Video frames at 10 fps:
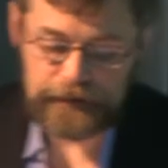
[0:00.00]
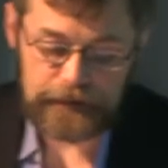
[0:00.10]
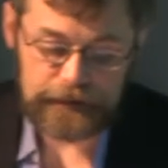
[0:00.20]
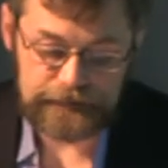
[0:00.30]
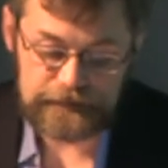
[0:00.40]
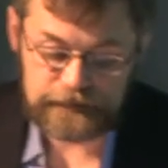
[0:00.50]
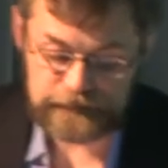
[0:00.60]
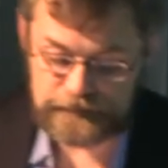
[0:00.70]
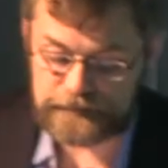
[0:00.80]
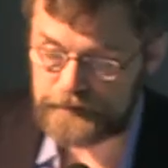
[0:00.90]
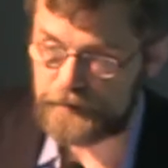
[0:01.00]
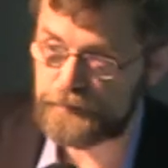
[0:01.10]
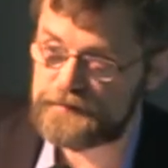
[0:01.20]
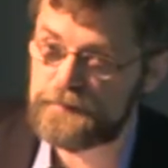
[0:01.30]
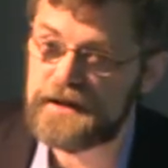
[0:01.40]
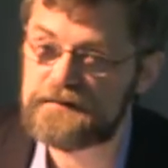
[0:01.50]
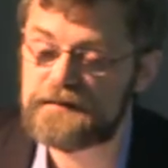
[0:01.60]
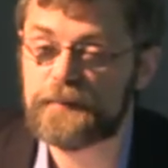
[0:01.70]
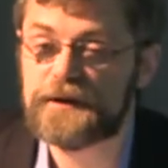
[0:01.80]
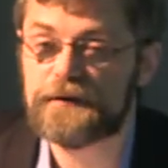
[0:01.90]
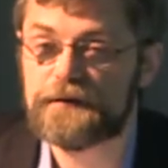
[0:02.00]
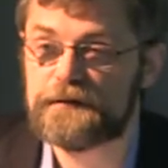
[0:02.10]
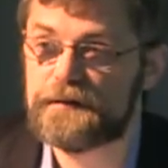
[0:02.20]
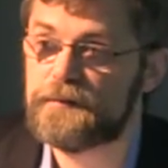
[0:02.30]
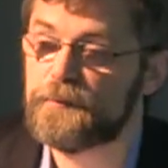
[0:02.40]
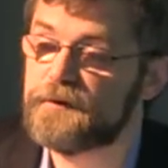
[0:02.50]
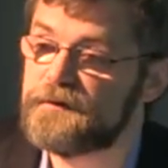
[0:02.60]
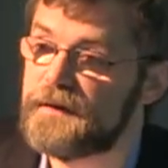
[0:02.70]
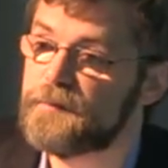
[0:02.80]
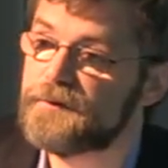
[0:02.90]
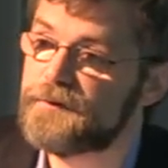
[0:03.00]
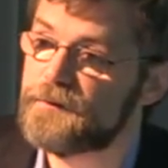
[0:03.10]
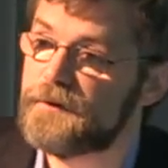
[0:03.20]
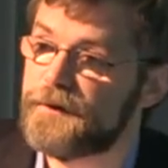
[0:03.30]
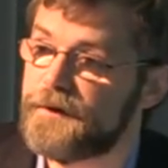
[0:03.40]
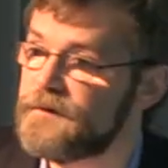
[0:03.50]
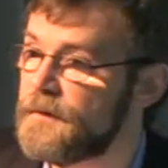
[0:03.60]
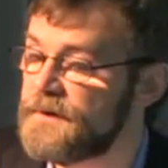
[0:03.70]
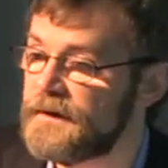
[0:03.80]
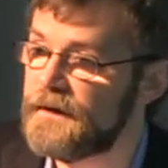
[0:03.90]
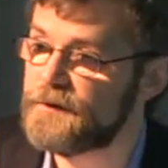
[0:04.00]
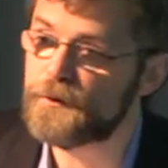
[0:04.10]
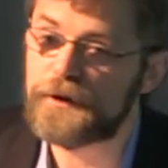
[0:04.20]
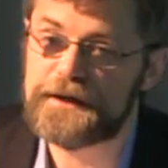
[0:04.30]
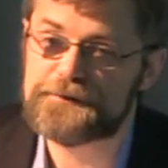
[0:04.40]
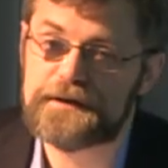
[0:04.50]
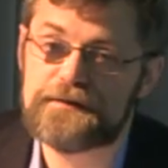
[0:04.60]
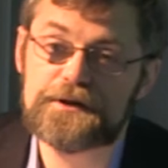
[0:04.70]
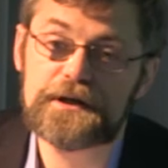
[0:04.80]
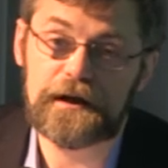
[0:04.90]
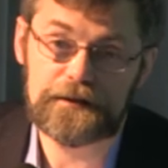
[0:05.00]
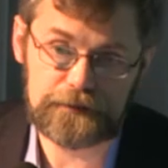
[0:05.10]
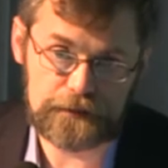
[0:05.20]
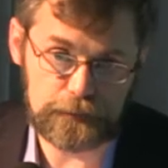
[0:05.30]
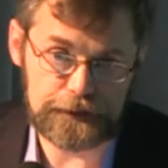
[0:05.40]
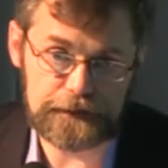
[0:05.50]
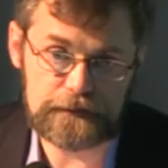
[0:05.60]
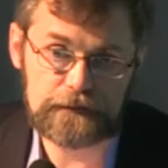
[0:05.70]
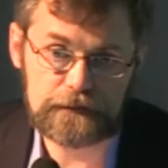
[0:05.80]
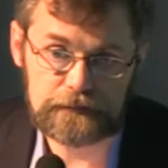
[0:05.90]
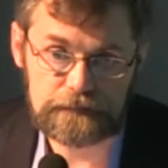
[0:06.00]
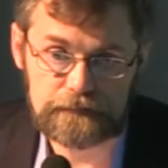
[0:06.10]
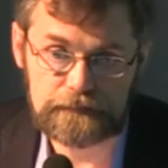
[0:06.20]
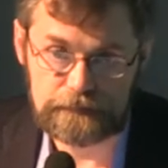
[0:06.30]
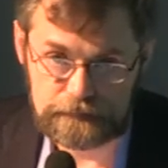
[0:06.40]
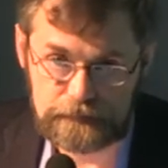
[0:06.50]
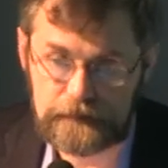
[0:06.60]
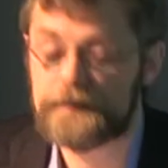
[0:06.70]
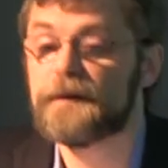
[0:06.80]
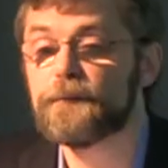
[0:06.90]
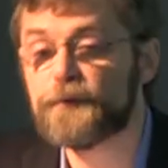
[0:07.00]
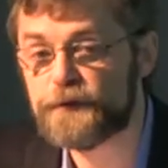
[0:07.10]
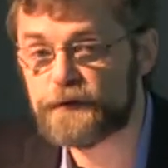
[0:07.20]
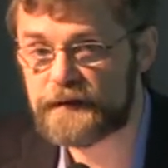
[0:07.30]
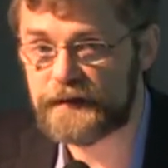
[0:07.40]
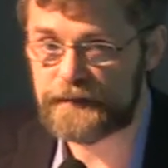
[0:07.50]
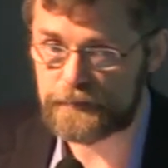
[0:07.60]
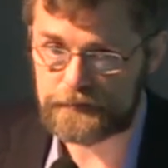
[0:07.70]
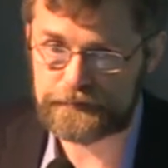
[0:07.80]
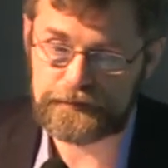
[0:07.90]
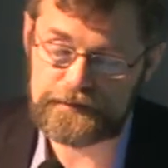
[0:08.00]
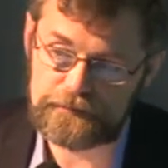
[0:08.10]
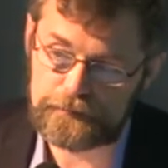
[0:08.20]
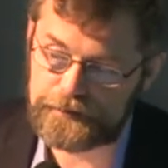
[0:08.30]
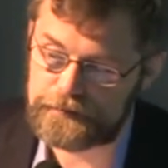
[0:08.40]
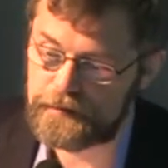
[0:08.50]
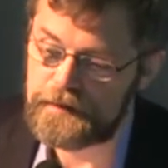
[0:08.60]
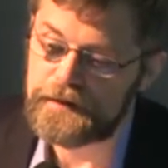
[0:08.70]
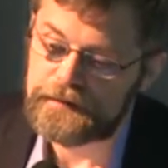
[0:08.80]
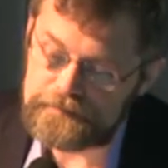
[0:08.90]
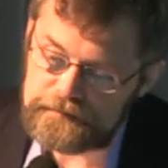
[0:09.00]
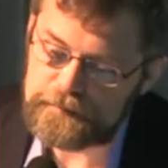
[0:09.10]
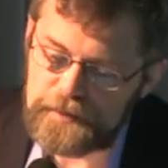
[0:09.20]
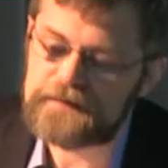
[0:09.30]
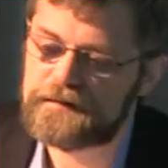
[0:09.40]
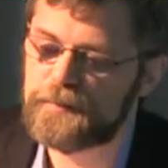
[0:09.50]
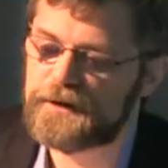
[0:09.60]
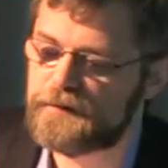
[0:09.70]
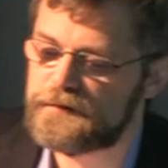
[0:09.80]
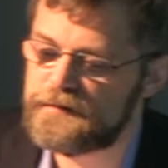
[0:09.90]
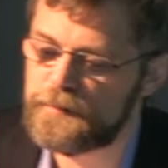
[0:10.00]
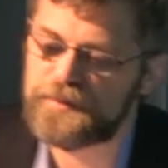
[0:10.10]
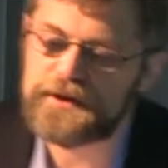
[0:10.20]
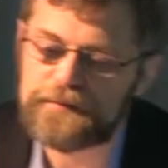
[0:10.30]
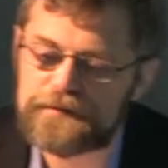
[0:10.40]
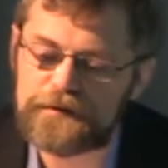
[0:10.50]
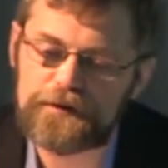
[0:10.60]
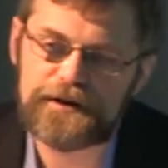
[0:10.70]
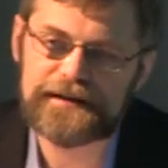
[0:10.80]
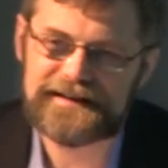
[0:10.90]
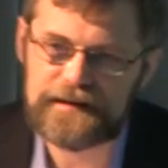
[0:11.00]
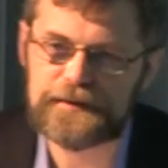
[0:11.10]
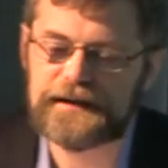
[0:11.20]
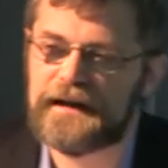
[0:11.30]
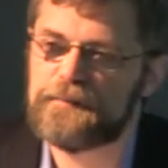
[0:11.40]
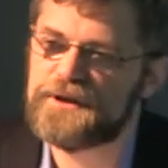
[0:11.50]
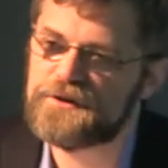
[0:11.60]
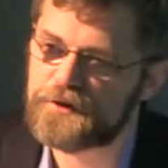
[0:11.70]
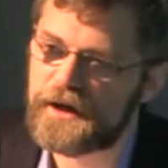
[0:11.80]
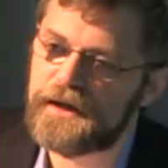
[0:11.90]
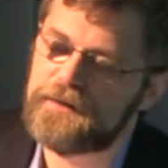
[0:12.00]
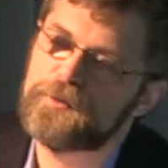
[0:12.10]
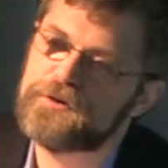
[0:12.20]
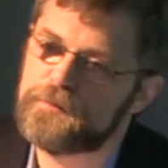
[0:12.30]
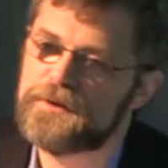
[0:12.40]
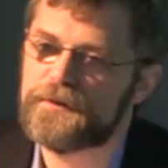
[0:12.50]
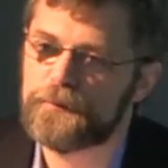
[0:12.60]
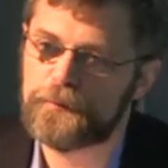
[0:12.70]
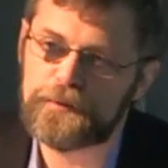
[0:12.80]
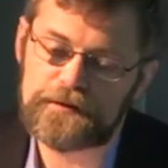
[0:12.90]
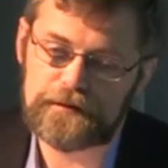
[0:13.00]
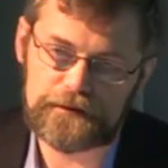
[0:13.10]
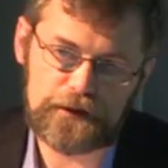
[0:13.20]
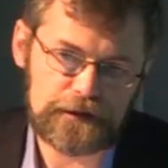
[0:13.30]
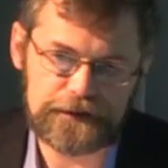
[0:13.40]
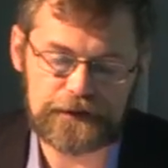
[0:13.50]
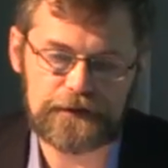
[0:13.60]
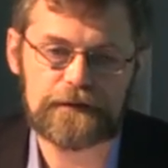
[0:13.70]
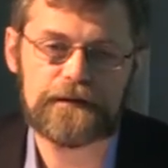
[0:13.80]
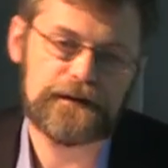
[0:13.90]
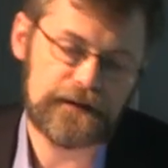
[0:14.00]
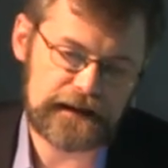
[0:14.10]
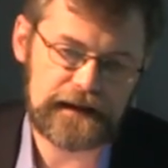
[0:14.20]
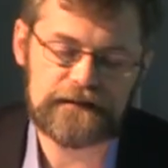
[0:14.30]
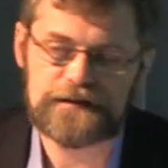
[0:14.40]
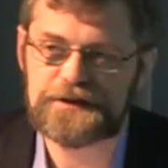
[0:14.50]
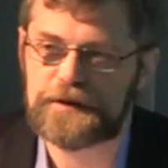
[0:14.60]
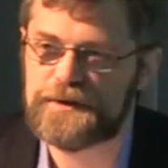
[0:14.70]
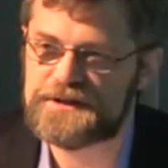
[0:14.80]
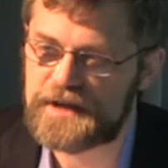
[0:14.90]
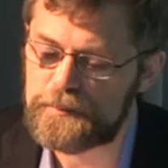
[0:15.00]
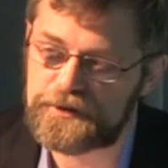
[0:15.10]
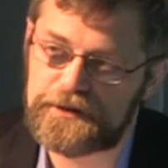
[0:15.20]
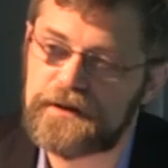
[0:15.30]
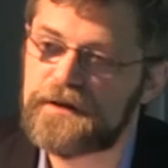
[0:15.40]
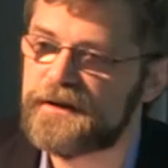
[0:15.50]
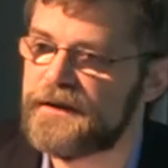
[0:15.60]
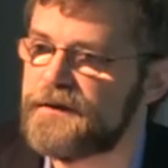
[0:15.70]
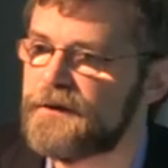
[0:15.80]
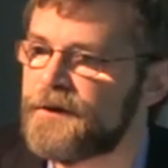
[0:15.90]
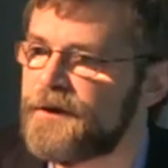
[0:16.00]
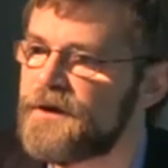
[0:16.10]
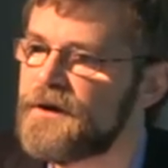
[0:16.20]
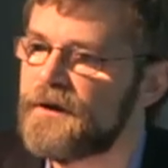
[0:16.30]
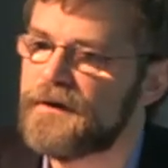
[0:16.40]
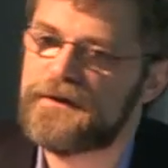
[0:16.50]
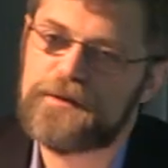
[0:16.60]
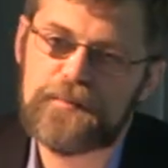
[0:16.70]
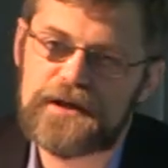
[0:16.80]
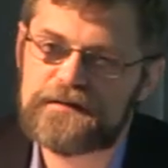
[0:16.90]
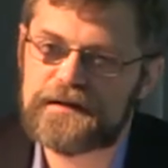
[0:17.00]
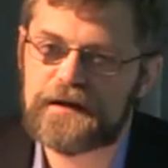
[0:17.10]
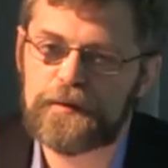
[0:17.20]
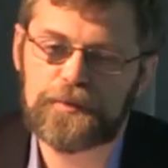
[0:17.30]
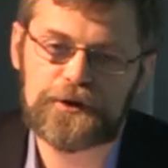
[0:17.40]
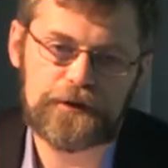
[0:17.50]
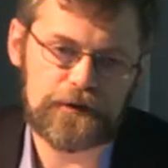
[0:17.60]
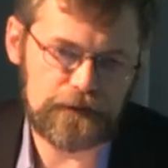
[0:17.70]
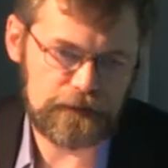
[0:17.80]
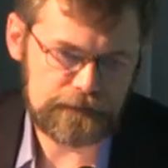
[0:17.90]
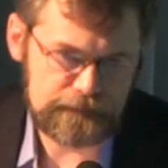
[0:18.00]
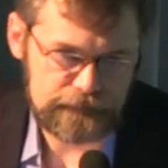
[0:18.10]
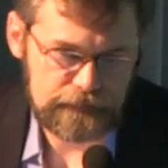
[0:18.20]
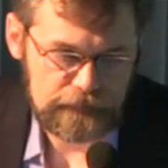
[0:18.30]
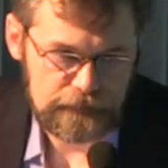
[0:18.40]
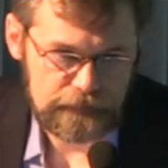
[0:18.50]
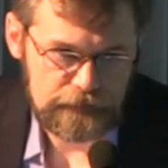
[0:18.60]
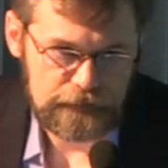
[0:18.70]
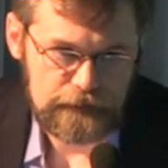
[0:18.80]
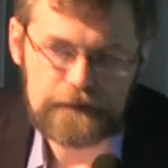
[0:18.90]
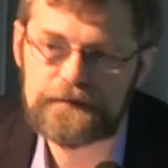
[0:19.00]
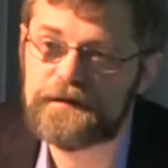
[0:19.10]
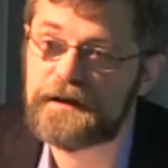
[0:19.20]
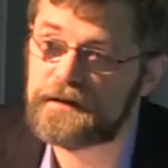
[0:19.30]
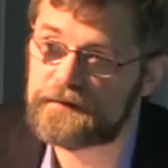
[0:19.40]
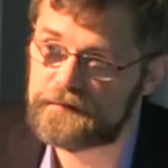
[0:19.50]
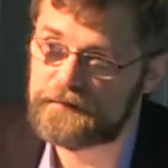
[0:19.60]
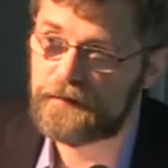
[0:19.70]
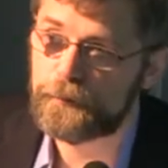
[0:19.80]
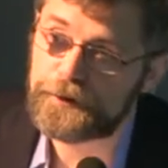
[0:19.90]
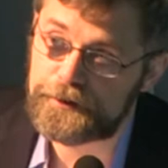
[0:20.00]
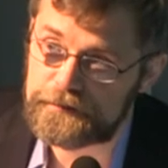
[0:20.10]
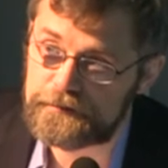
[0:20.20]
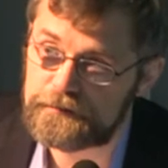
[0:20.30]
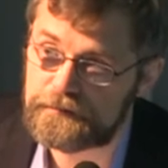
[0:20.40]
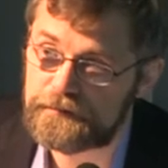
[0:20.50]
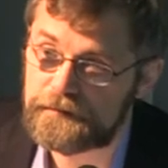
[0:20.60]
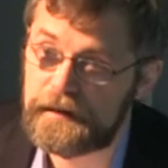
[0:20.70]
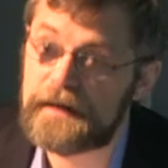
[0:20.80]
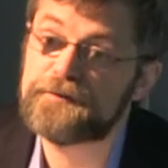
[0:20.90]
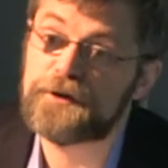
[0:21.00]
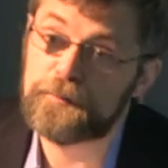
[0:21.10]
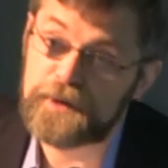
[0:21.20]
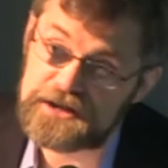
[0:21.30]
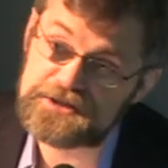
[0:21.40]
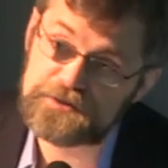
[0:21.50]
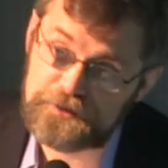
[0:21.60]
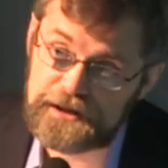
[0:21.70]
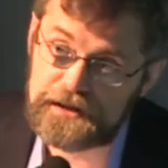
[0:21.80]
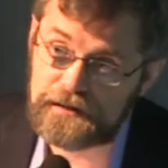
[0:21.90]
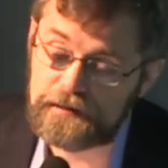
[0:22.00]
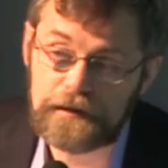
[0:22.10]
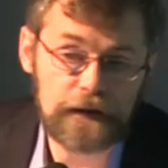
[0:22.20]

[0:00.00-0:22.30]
This dog was amazing because he was able to learn something like 200, 300 words. He would use the labels for these words. This is amazing because the previous other attempt that had been tried was with another dog, in that case a German Shepherd, that learned the amazing number of 6 words after much training.